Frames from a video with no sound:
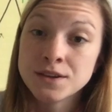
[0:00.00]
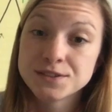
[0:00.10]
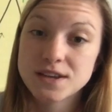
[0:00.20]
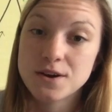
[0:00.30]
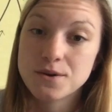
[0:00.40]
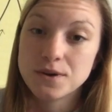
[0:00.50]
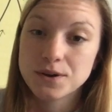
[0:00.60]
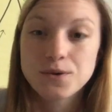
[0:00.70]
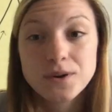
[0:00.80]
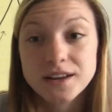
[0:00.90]
So
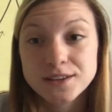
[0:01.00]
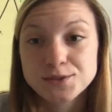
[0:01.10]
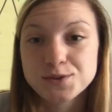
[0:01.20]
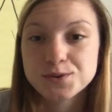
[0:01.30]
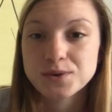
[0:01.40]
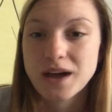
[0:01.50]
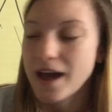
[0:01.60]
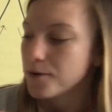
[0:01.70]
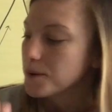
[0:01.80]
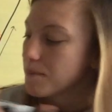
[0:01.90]
according to
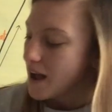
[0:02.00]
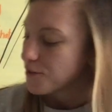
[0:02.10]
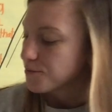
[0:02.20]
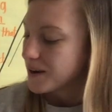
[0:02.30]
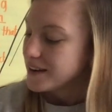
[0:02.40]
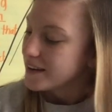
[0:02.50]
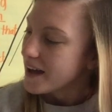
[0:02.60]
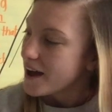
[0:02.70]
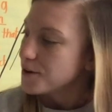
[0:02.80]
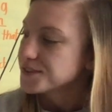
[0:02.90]
our math right
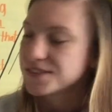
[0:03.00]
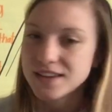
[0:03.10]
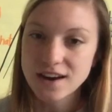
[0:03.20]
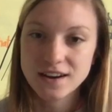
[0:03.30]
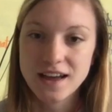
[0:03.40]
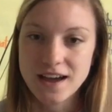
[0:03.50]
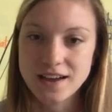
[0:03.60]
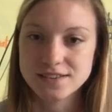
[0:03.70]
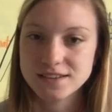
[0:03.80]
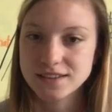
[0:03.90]
now, Sarah
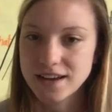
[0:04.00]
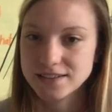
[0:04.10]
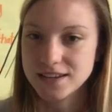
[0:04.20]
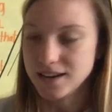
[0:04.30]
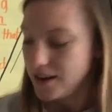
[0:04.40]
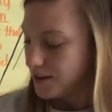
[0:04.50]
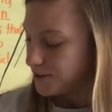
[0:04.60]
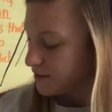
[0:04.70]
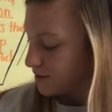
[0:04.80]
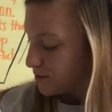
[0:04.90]
has collected
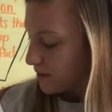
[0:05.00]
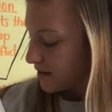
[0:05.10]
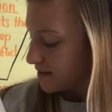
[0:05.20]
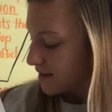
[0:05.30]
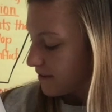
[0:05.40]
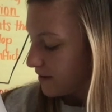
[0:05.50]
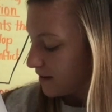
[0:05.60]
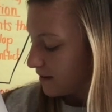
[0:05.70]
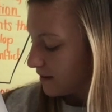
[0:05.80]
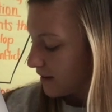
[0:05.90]

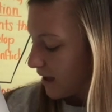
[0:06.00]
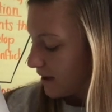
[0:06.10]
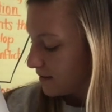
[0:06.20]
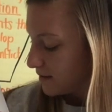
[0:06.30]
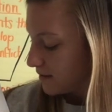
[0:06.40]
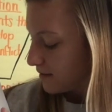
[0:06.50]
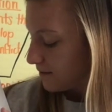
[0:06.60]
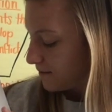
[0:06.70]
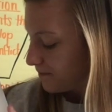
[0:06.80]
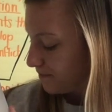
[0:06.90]
127 cans.
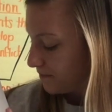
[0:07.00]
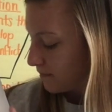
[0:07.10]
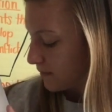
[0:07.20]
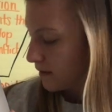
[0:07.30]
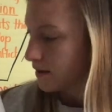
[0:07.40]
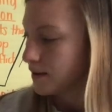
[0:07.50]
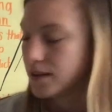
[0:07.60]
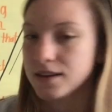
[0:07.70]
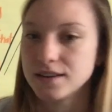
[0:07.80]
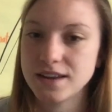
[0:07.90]

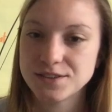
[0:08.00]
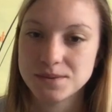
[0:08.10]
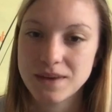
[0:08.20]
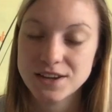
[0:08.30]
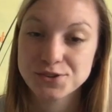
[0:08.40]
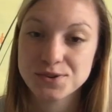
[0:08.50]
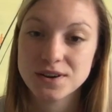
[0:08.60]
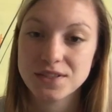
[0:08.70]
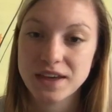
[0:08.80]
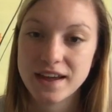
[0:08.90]
Now, to make
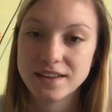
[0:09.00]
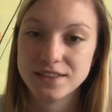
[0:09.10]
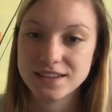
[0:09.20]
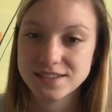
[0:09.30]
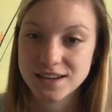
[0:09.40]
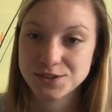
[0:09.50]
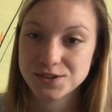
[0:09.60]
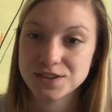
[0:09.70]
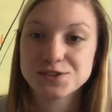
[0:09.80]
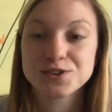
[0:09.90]
sure that this
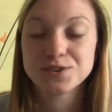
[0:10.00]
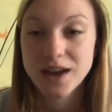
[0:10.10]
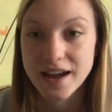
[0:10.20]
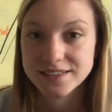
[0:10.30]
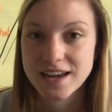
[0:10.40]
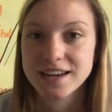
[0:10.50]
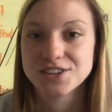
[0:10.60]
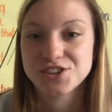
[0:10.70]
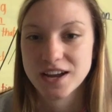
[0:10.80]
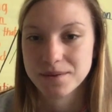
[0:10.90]
answer is correct, I
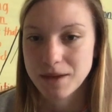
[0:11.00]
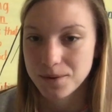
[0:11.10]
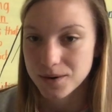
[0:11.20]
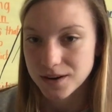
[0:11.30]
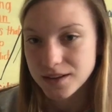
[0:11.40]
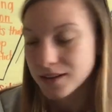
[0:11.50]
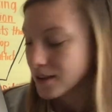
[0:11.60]
can check my work.